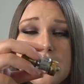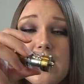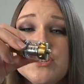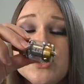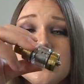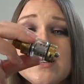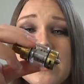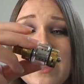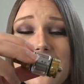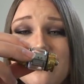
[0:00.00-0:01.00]
And just
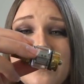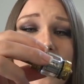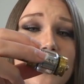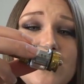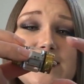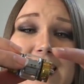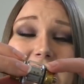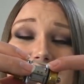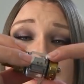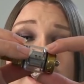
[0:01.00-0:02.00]
like every other
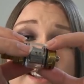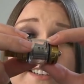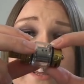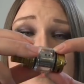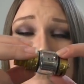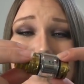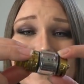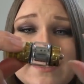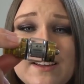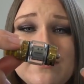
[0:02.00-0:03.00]
tank, you take the
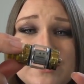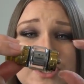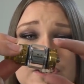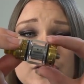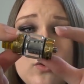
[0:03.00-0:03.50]
base off to change the